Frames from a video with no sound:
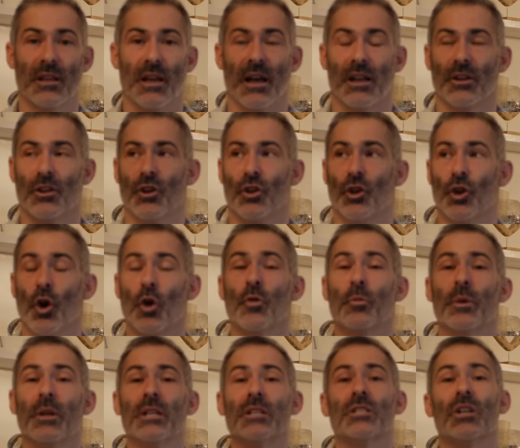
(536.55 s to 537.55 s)
and
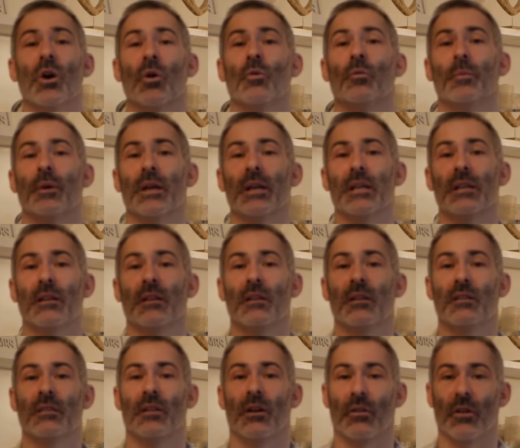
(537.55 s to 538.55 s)
nobody told me
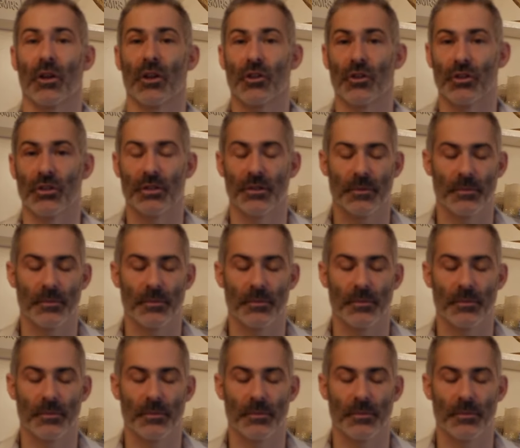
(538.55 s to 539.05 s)
that I could.